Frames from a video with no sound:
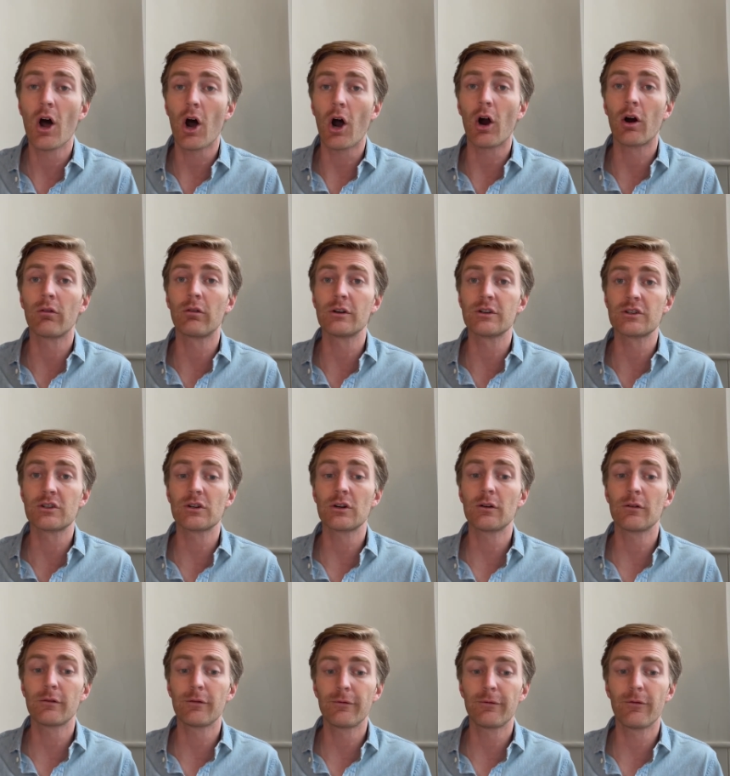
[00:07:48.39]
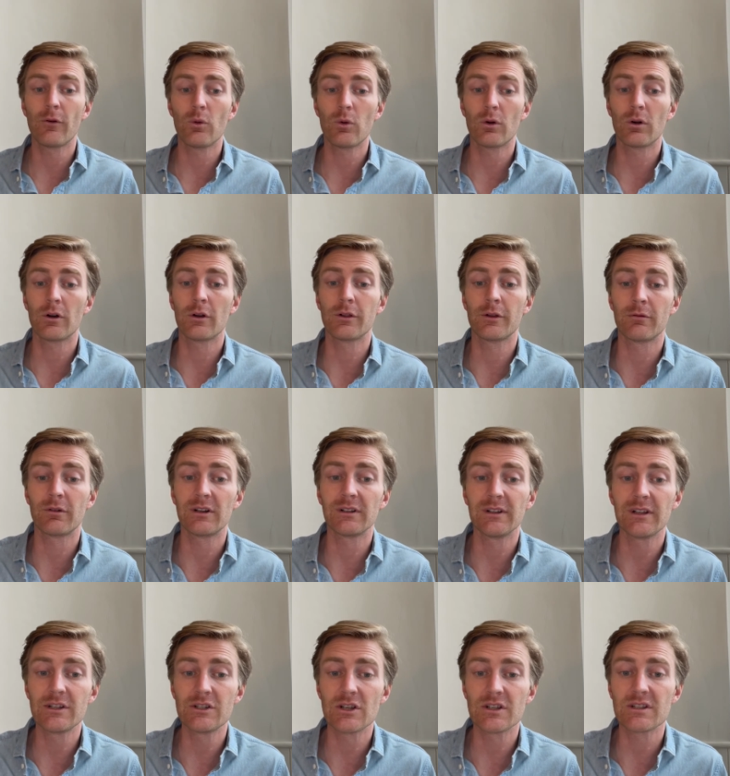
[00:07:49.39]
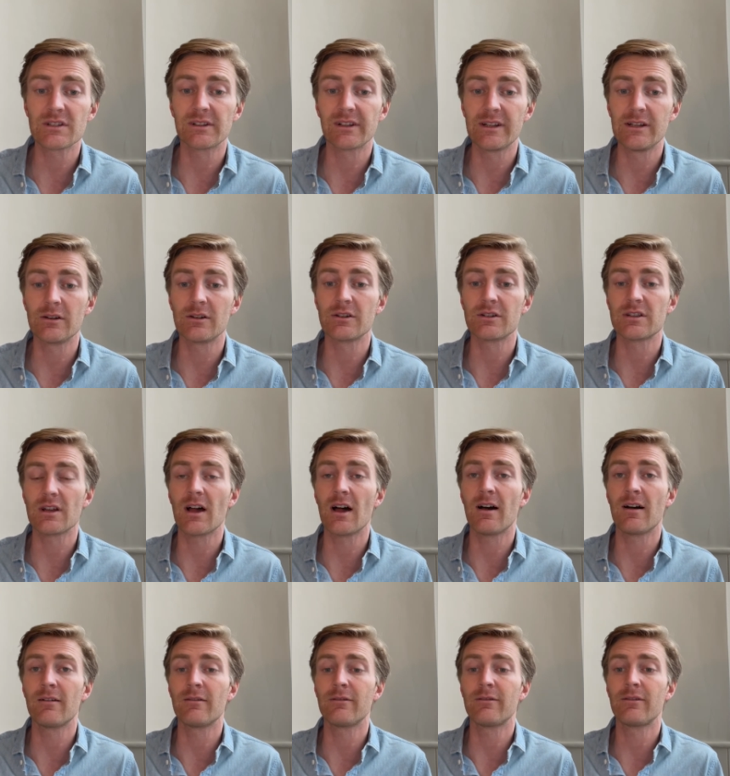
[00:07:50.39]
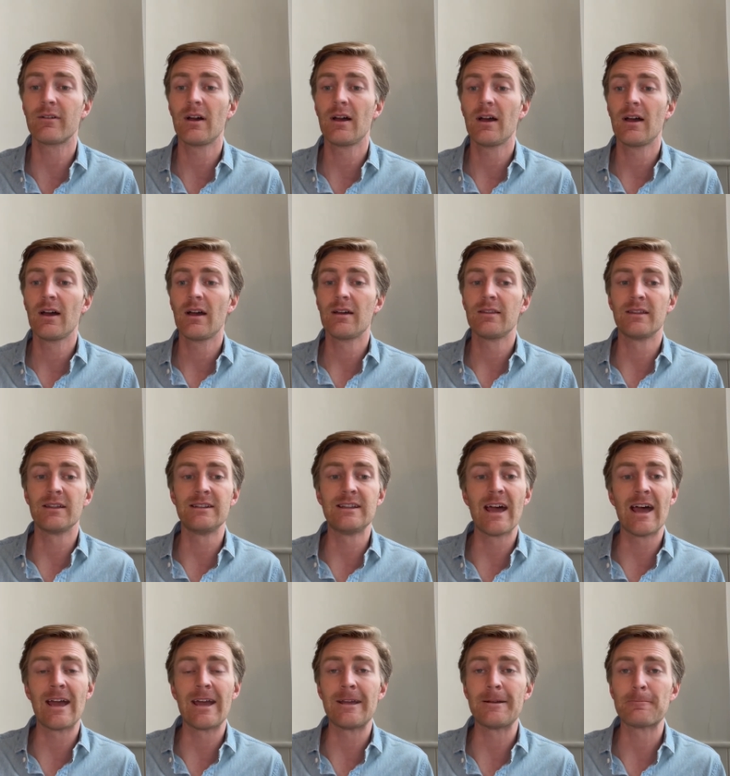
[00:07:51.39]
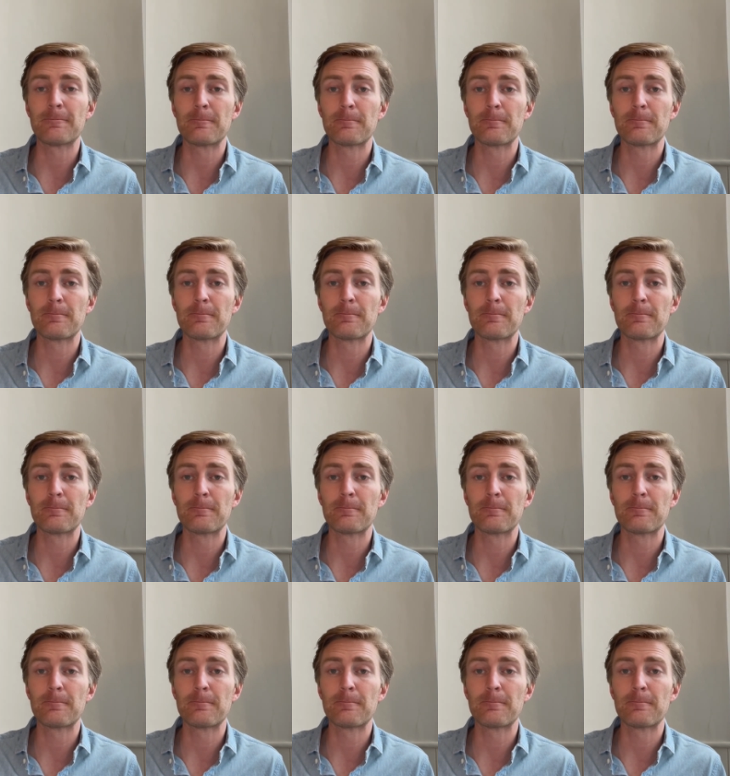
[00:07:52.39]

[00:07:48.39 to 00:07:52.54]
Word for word: are reserved for the religious leaders of the day.